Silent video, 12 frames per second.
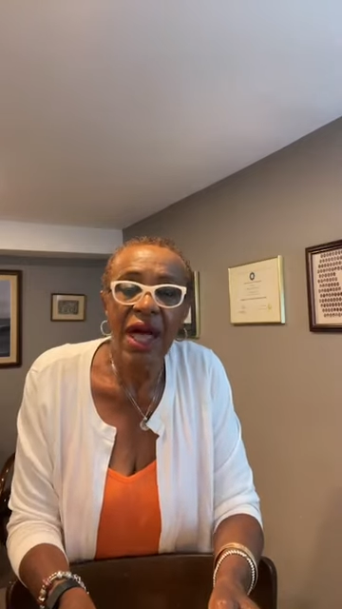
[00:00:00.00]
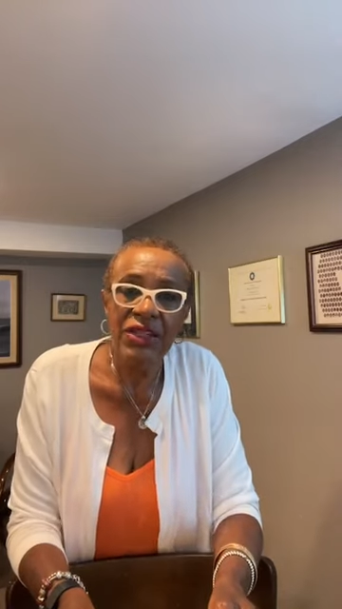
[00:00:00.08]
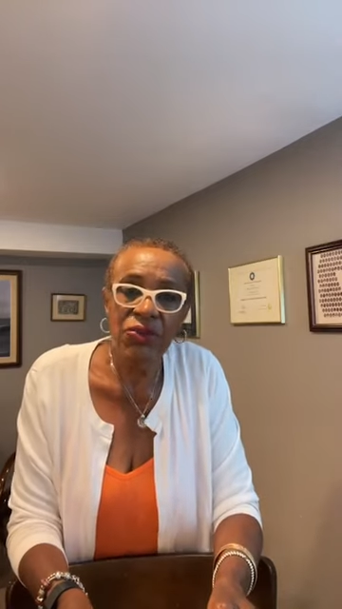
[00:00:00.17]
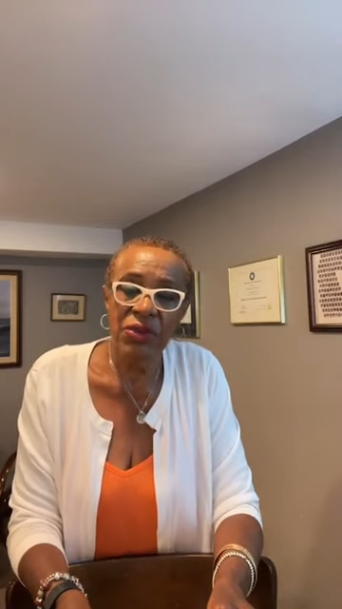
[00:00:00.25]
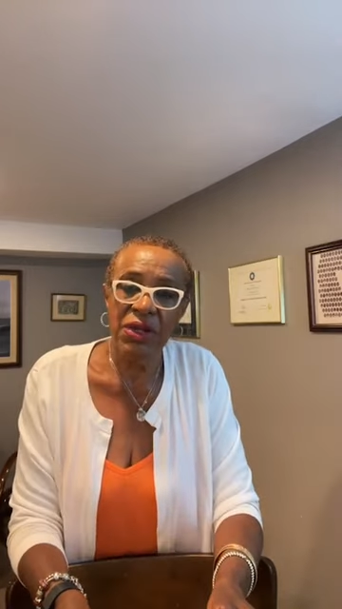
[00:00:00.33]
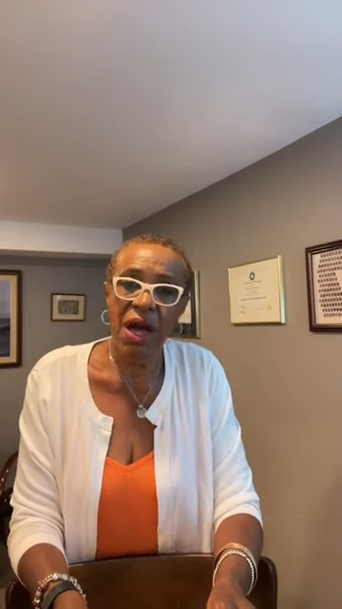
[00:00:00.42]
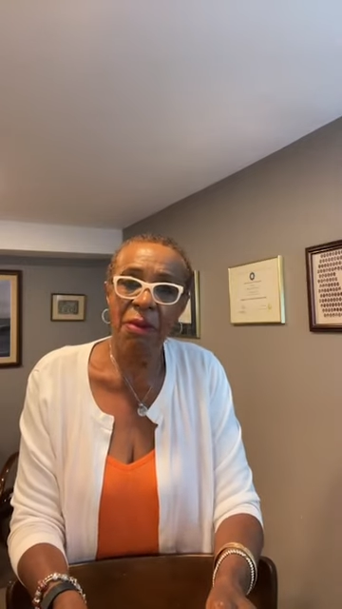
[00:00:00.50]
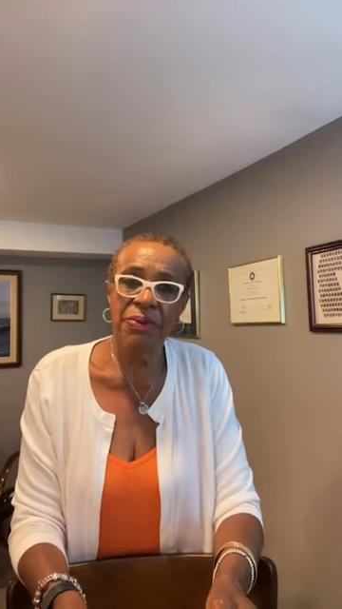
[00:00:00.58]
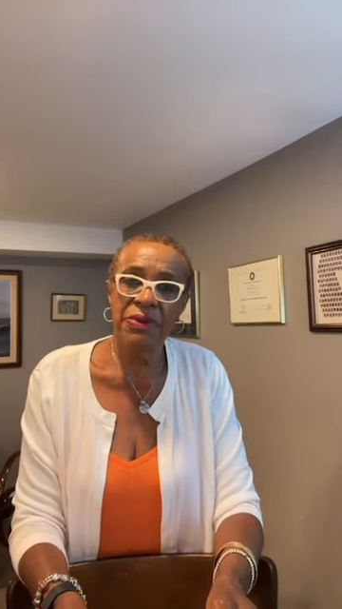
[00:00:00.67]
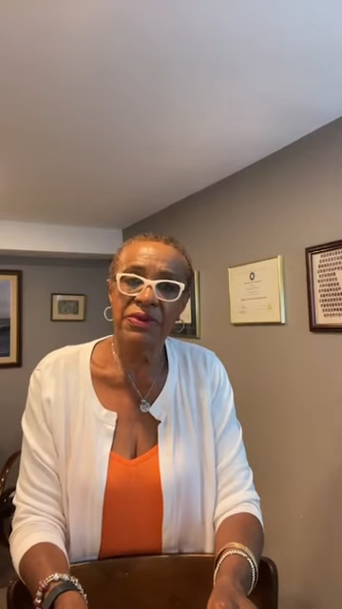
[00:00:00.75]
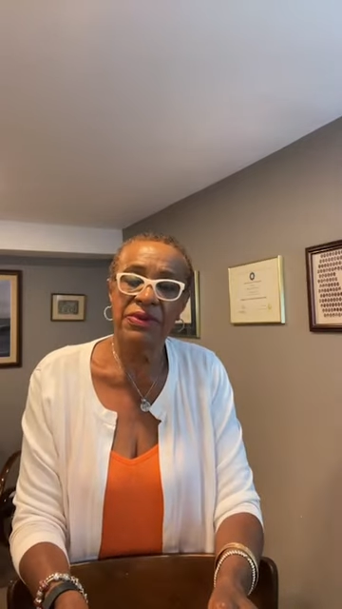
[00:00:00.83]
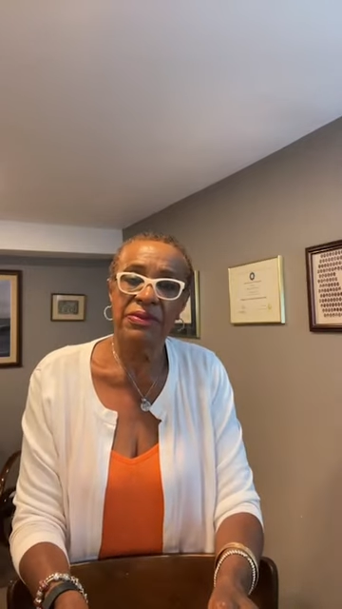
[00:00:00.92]
That's what
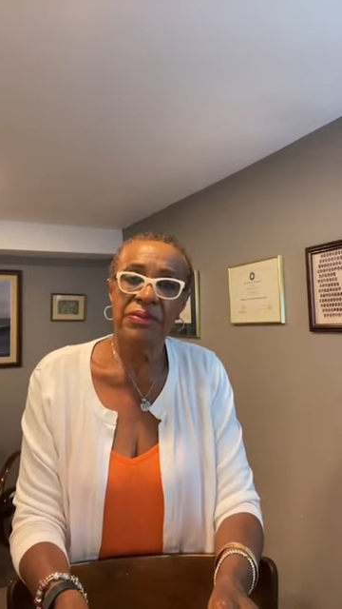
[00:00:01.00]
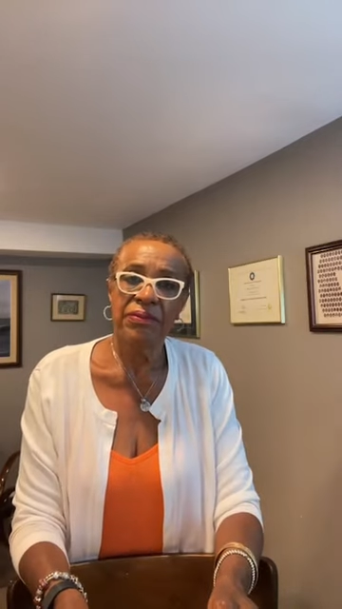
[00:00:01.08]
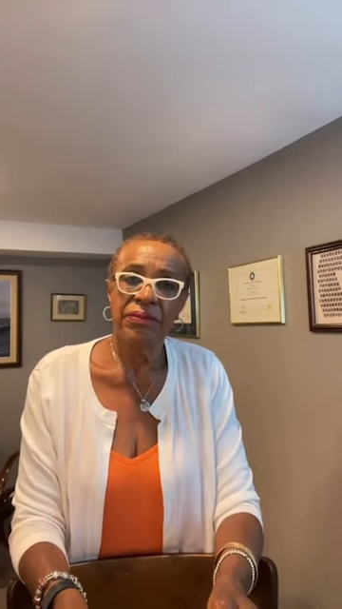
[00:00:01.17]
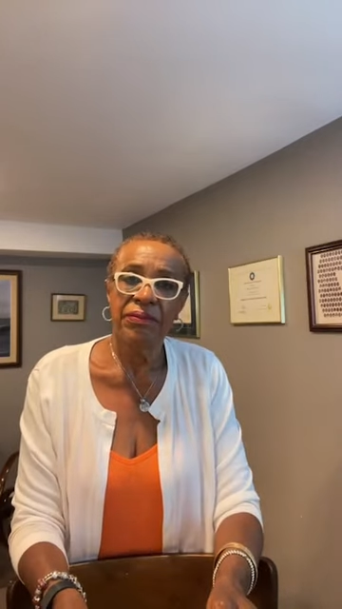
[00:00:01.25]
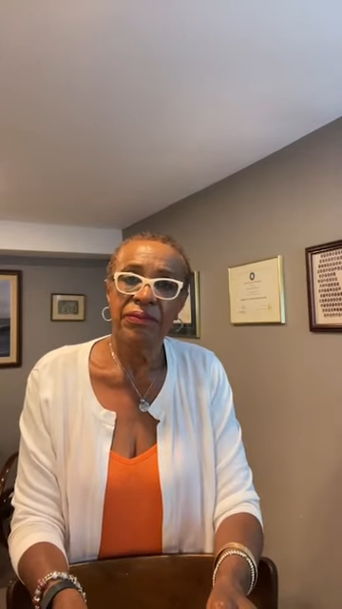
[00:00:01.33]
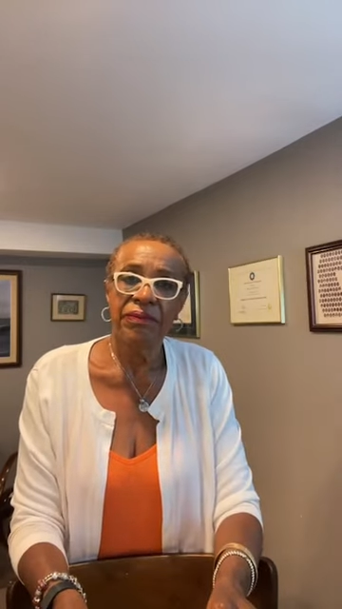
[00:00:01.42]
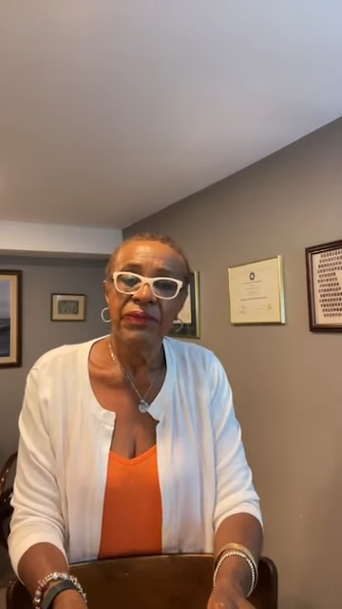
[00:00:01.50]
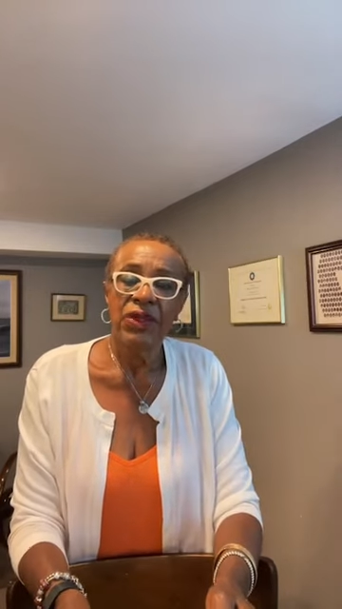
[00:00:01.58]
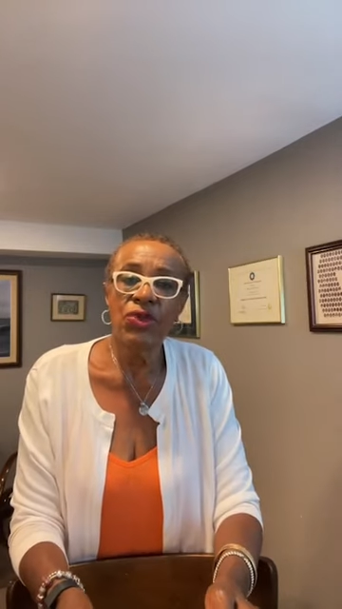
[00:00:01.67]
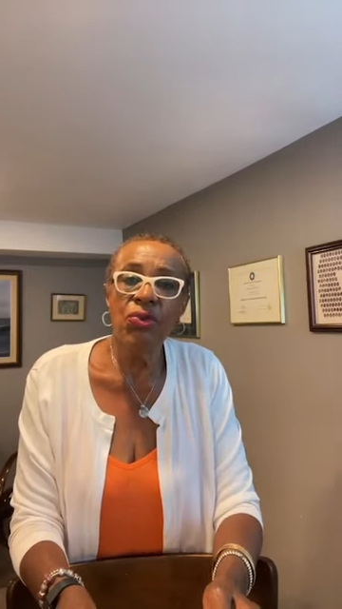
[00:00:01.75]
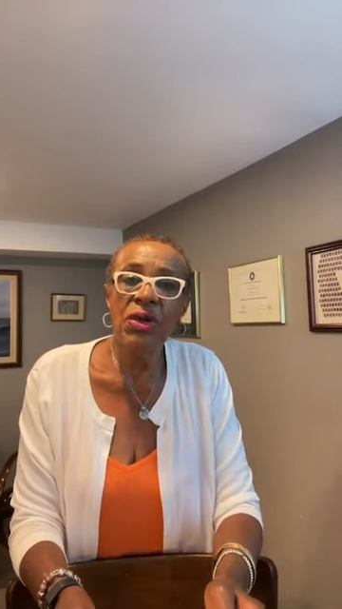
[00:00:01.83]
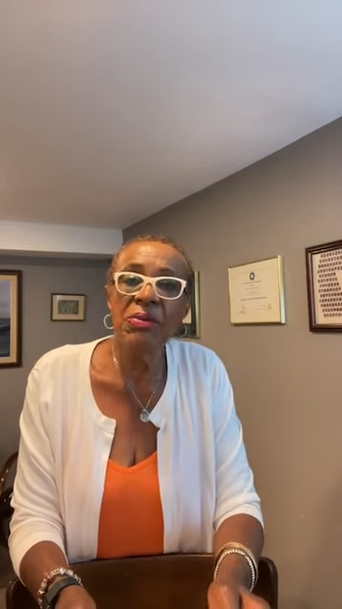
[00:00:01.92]
happens.
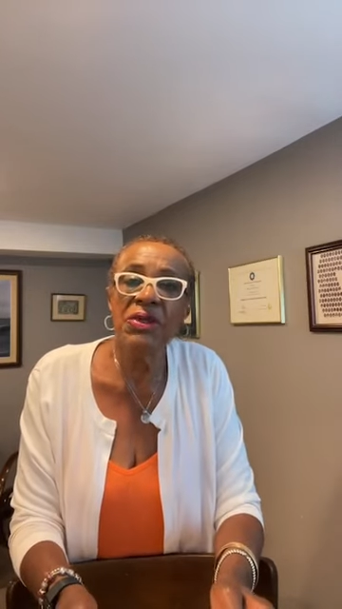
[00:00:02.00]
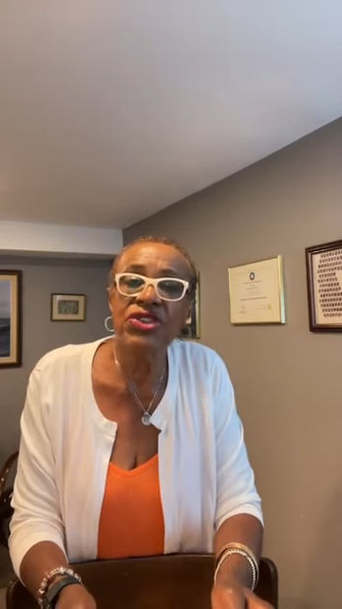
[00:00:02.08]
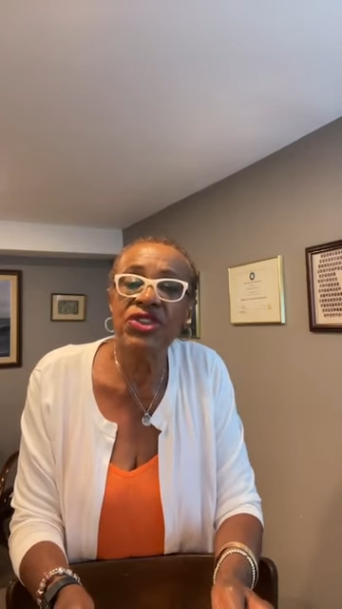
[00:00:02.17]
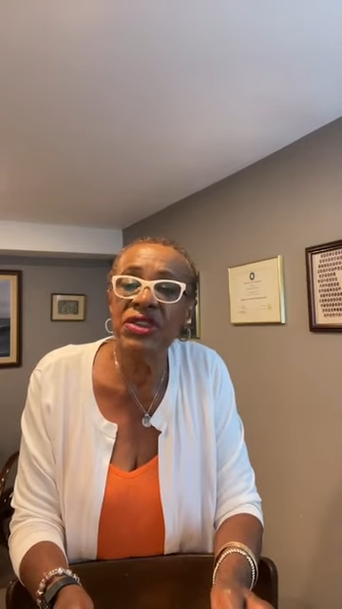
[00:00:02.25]
You will be,